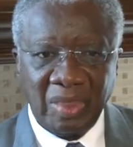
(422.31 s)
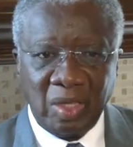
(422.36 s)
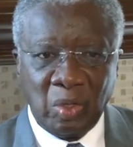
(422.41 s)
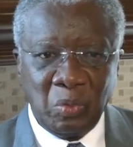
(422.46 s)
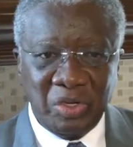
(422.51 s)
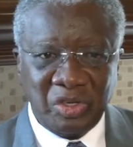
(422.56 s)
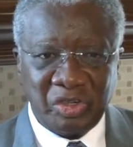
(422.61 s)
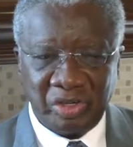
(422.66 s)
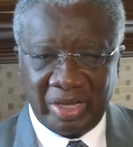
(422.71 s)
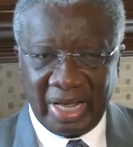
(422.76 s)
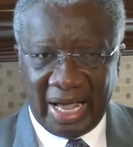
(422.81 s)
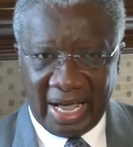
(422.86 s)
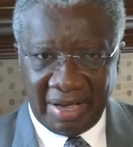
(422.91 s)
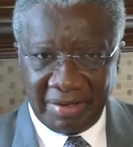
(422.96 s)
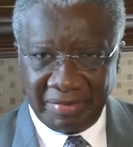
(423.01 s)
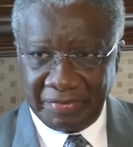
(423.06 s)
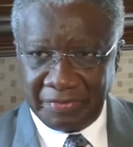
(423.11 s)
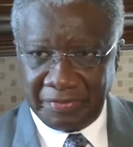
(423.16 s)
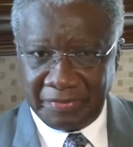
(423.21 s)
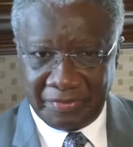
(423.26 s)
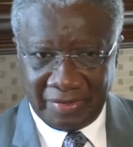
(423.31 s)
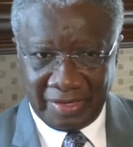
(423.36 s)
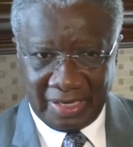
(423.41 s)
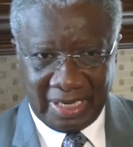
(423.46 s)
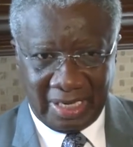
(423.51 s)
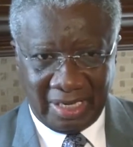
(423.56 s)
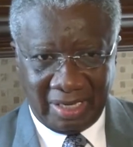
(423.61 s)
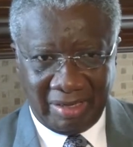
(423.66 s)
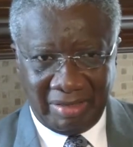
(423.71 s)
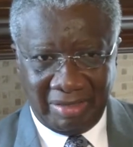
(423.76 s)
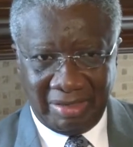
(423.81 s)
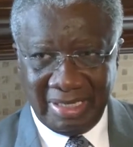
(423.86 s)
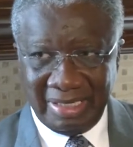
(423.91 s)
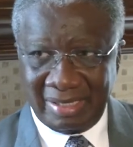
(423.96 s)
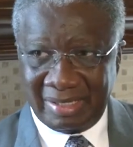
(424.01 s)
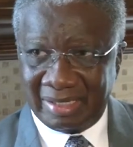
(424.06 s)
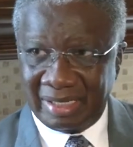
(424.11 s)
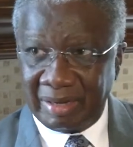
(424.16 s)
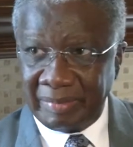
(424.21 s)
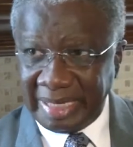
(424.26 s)
we should have these
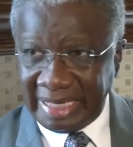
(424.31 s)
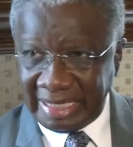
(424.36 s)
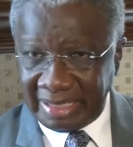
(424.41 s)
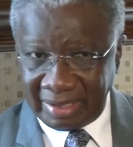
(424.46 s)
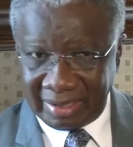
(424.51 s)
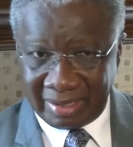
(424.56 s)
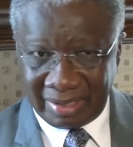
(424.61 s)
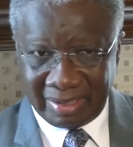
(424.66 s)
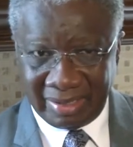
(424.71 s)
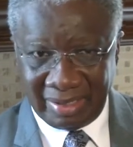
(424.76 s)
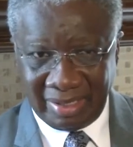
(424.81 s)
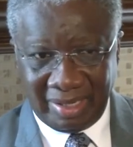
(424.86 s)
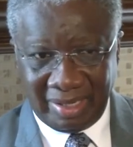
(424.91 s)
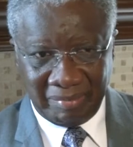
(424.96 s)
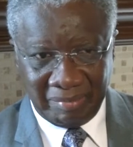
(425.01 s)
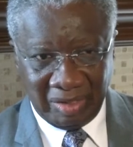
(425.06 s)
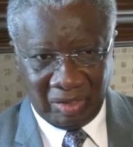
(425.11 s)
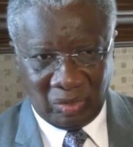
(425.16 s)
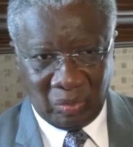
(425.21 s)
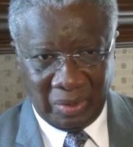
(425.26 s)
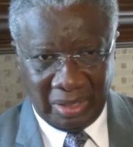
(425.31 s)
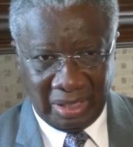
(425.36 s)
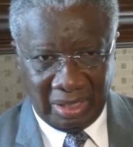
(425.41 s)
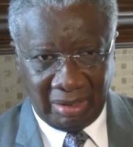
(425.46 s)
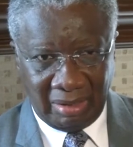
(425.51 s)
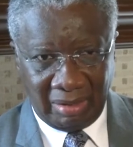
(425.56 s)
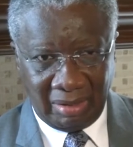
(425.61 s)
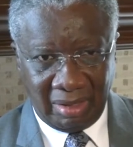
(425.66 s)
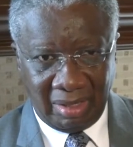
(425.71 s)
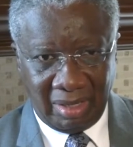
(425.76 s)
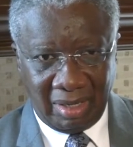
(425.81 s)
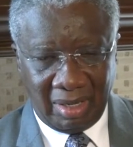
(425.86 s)
summits between